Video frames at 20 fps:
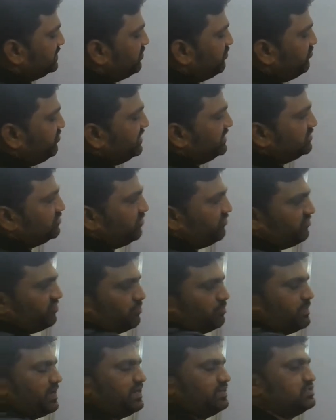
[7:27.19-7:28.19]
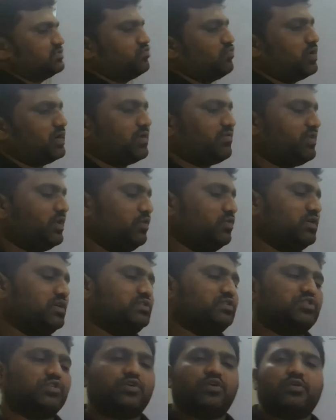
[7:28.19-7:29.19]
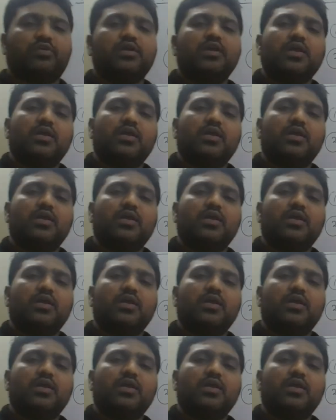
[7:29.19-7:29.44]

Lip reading: the width of the plates, whatever you consider,